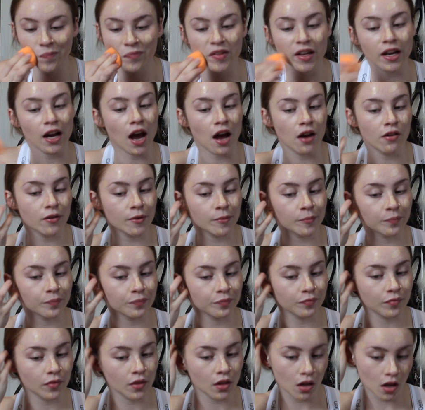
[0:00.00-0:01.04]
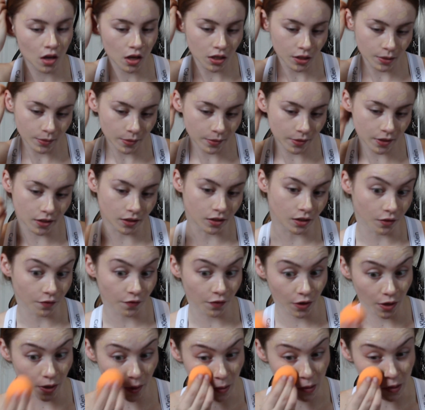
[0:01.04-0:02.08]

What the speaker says: Like I don't know, good for you,